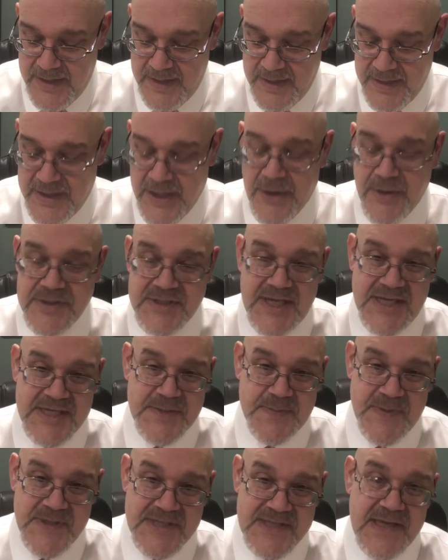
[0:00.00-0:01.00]
There's a
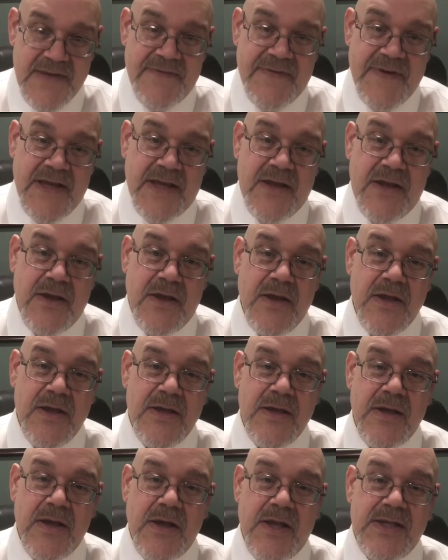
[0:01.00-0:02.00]
specific
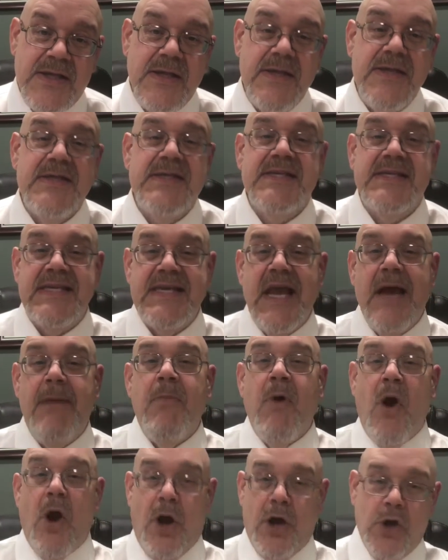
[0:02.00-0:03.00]

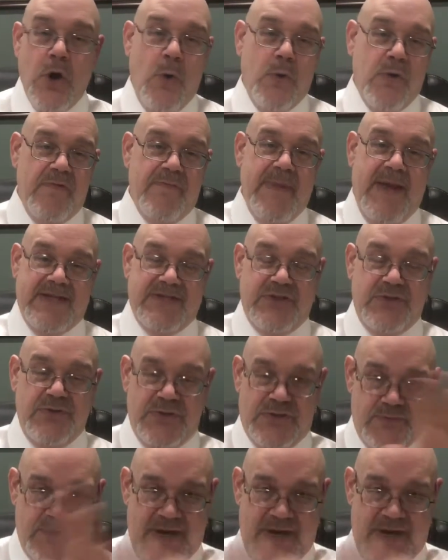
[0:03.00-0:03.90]
CMR, Code of Massachusetts